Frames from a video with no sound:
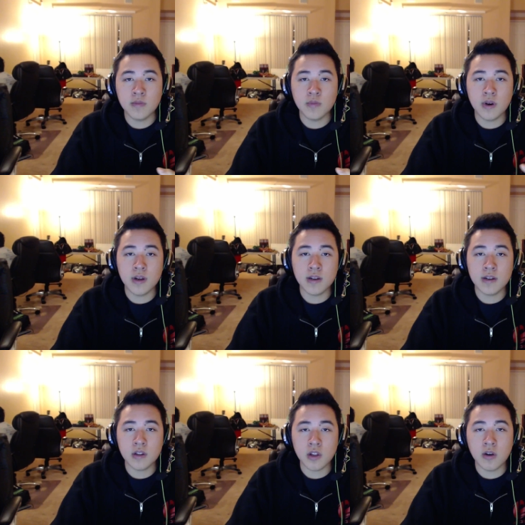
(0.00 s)
But
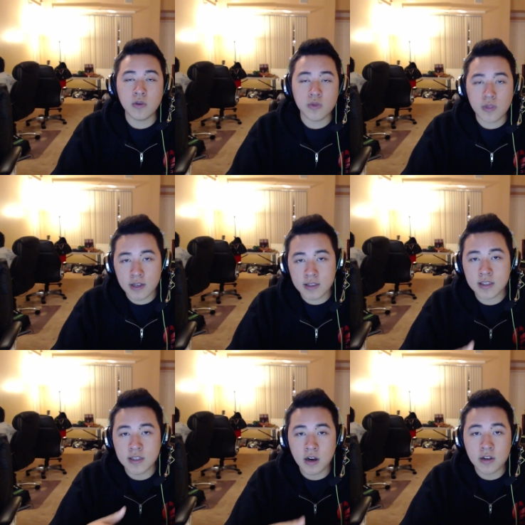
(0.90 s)
along with this,
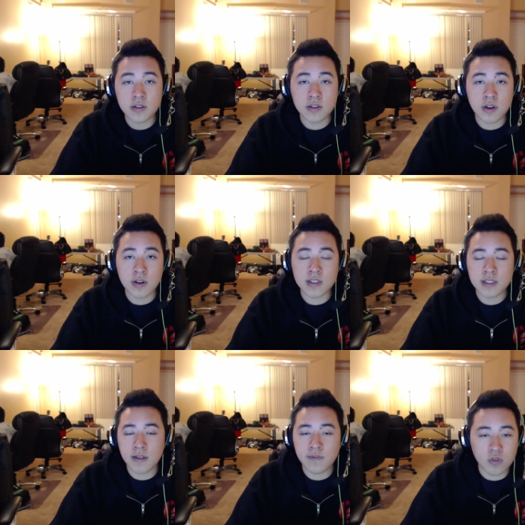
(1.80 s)
he also told us
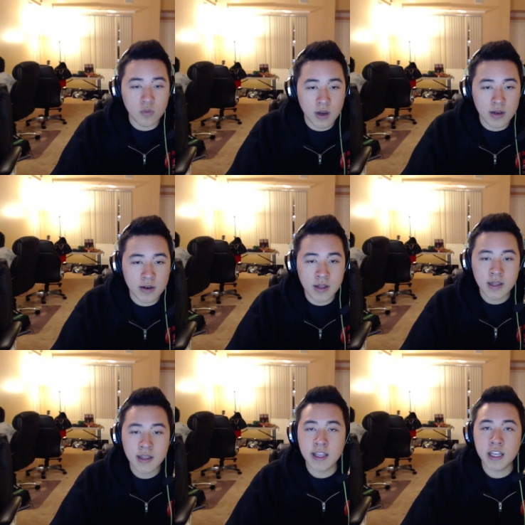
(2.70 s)
that for one,
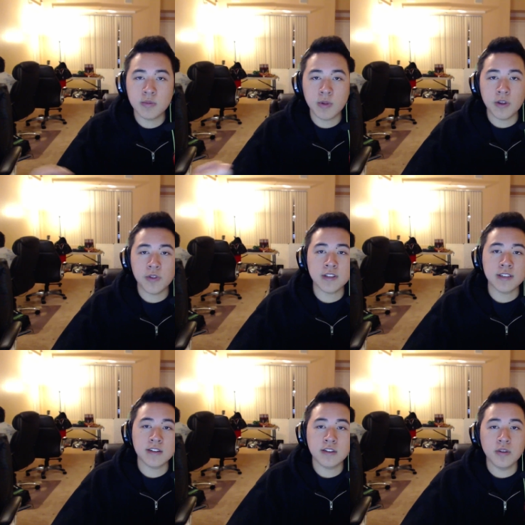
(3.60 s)
he could play with us
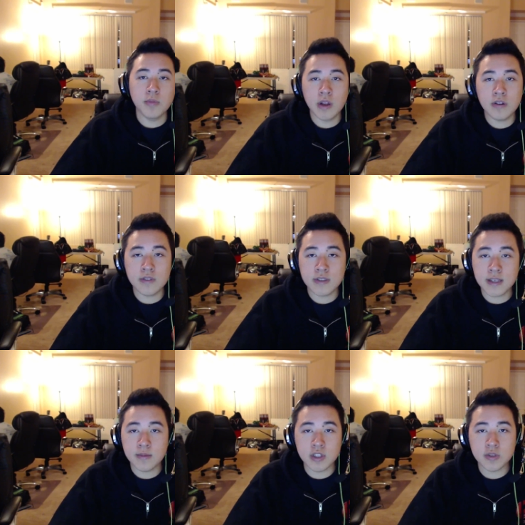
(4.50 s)
until the middle of the
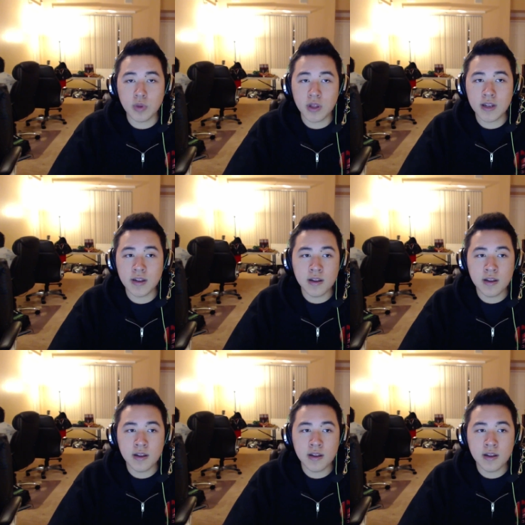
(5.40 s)
summer split,